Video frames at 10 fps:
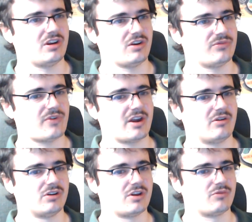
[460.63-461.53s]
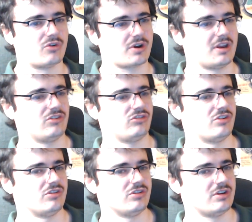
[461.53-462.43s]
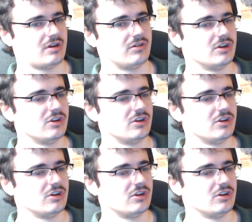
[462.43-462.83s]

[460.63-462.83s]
gun fire and like rockets, and, you know,